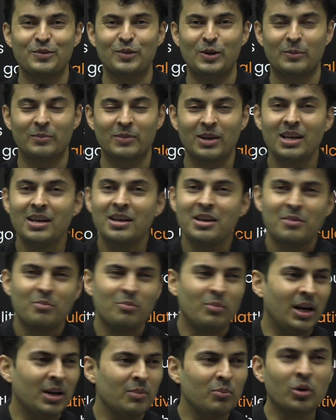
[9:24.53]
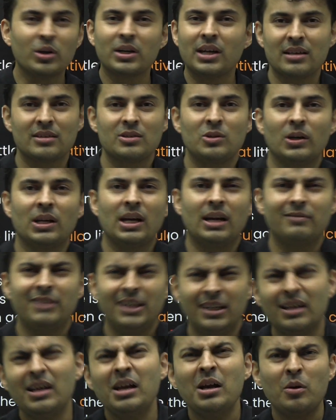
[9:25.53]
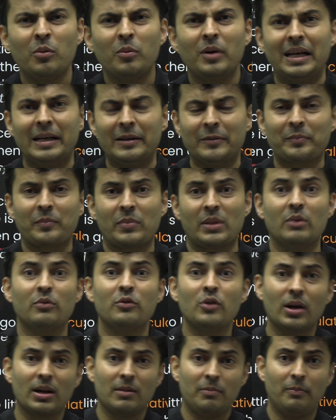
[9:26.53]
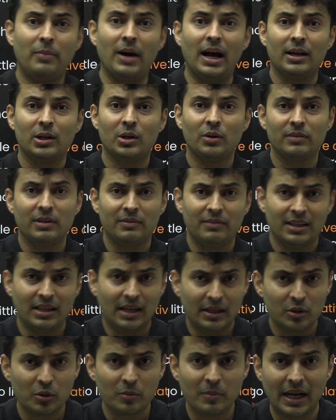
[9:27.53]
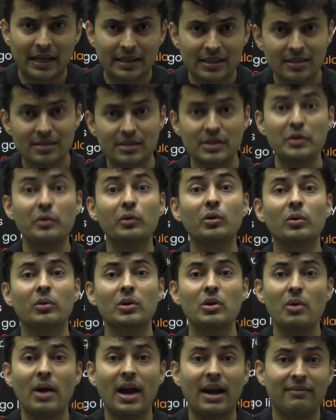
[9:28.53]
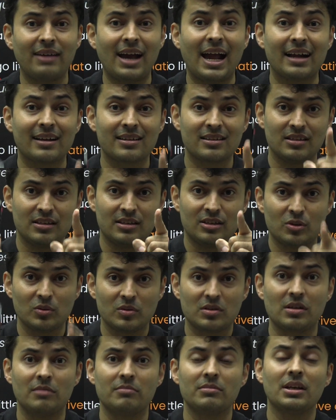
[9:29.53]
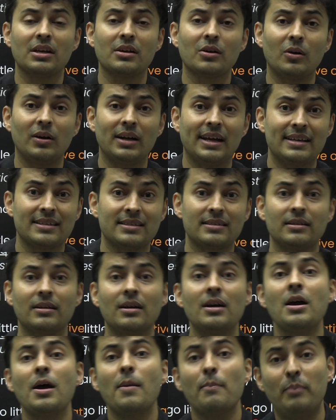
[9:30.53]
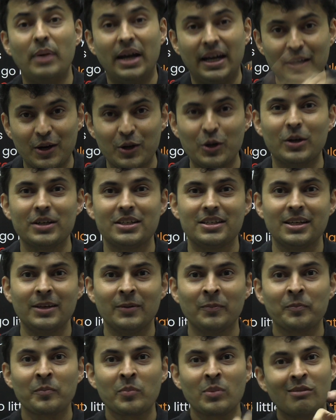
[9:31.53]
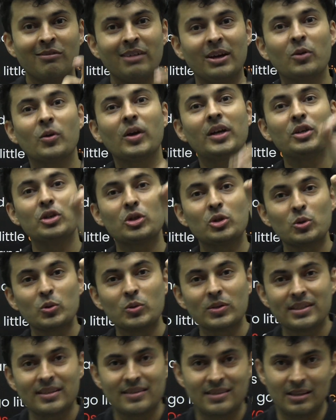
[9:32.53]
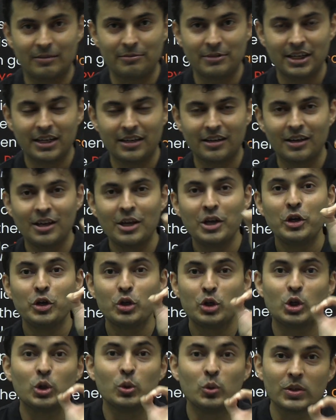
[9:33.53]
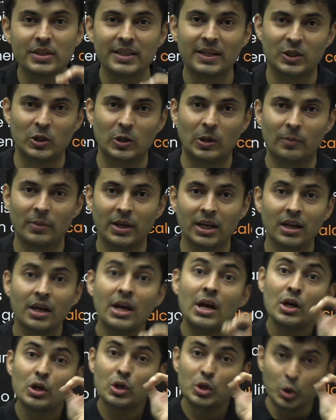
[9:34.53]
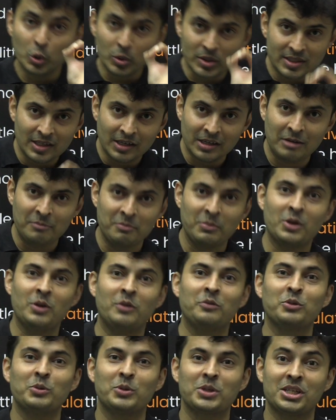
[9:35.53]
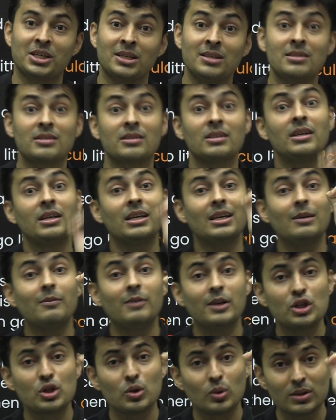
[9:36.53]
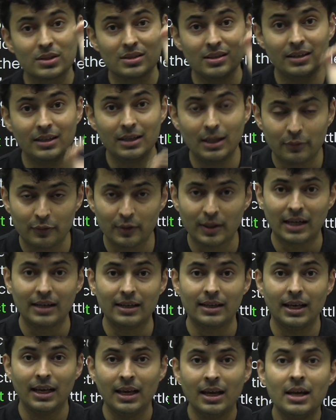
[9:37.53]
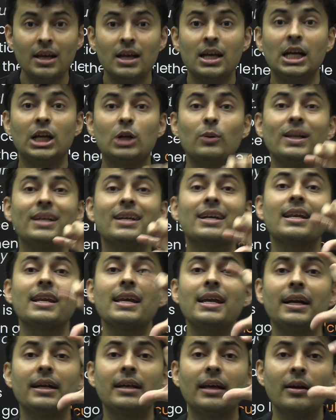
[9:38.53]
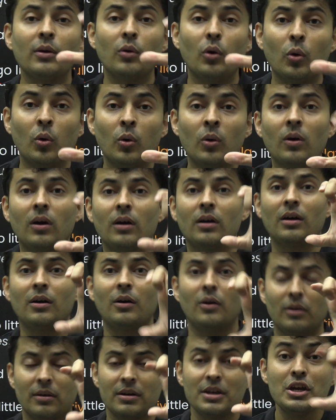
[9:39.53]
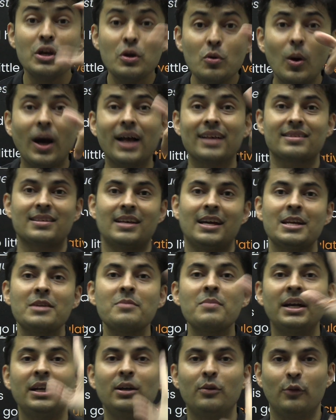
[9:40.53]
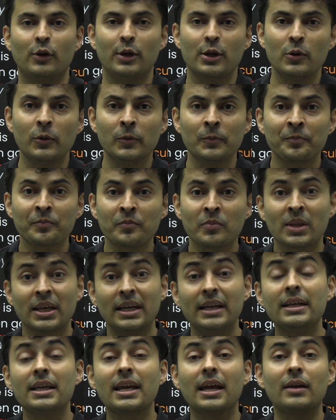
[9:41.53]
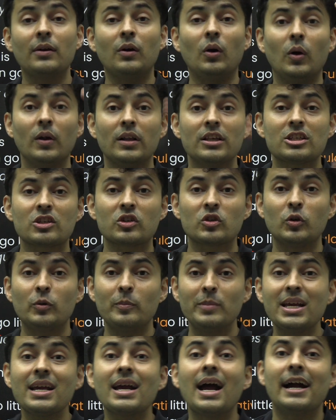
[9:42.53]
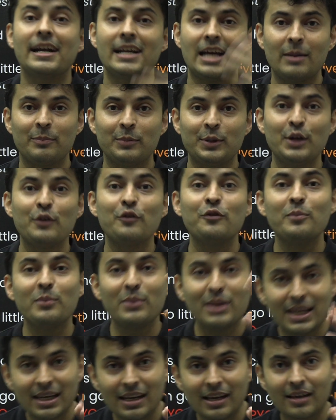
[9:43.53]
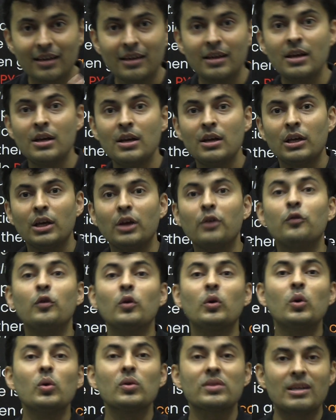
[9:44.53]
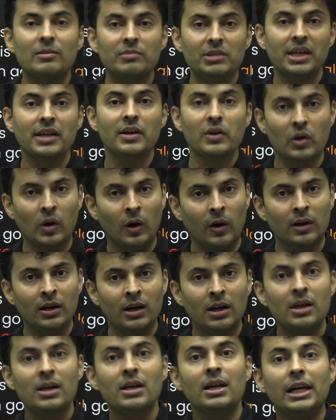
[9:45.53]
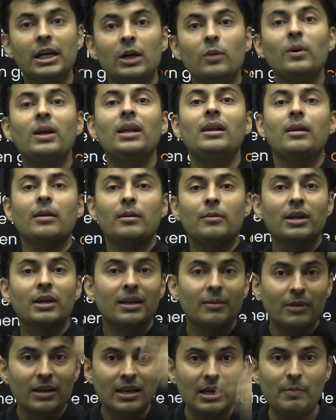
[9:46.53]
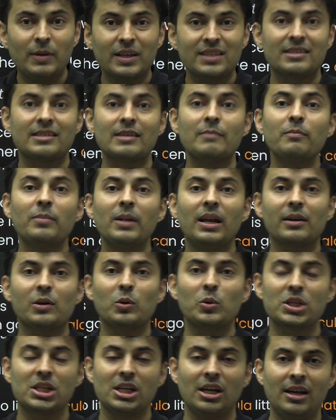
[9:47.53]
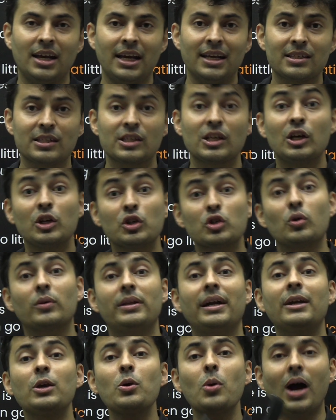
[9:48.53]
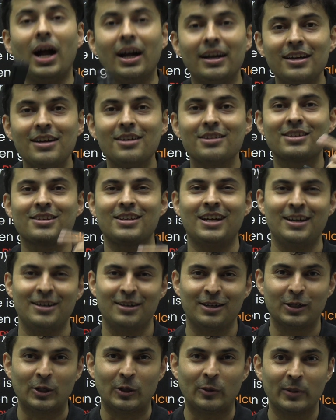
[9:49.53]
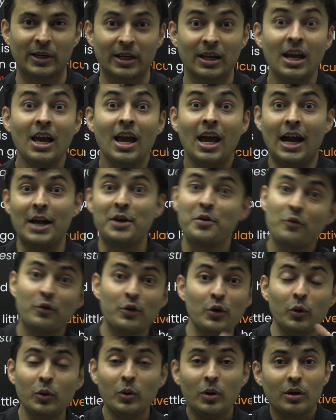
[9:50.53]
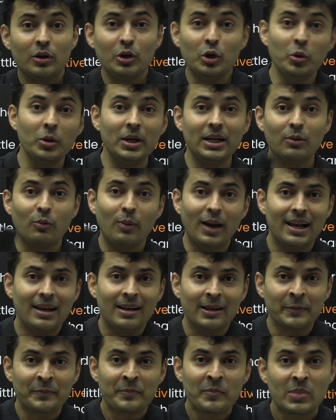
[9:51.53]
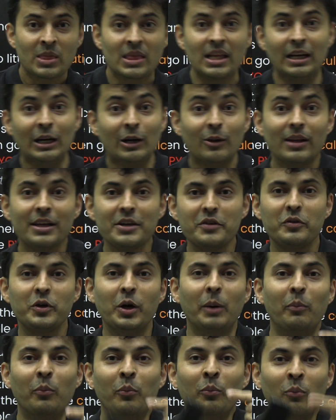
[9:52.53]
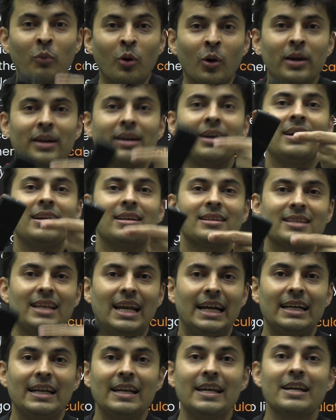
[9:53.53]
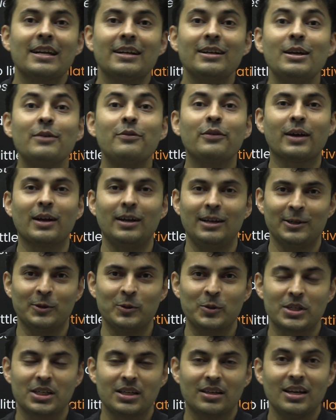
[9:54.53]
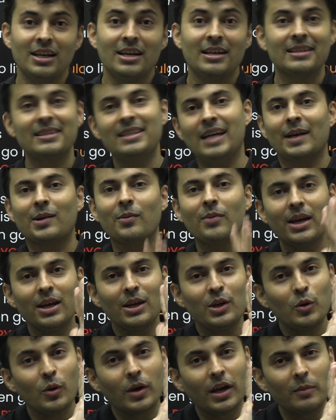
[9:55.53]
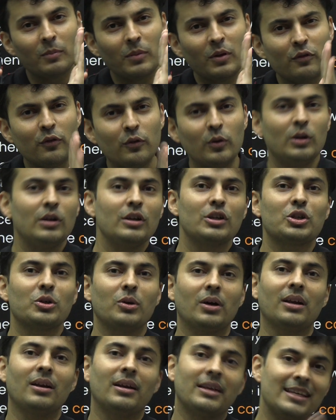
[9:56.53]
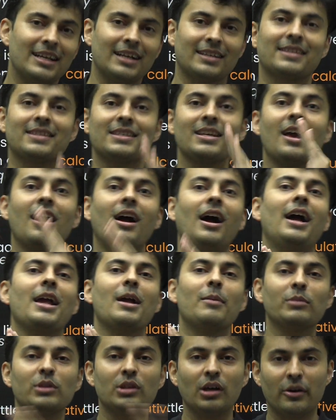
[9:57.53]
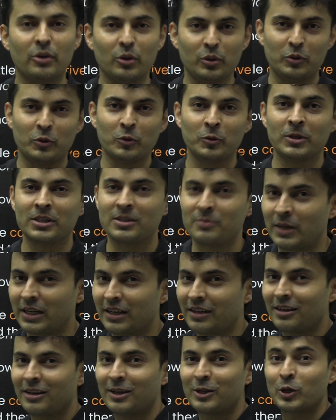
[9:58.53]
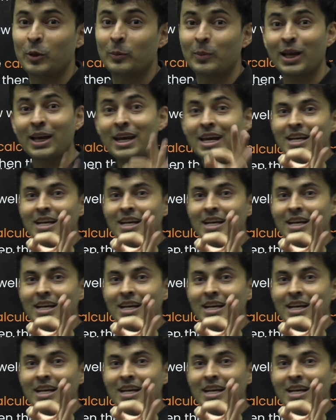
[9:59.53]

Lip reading: from? My book does not have it. Well, if you are a part of the Vedantu batches, you know you have access to something called as the pedagogy, where you can choose a subject, choose a topic, choose the number of questions, even choose the difficulty. It will create a new assignment for you. It can also be adaptive, meaning if you do something wrong, it will keep a simpler question next so that you understand the topic. And if you do it well, then it will give you a more slightly difficult question. That way you can be fully sure, yes, I am thorough through this particular topic.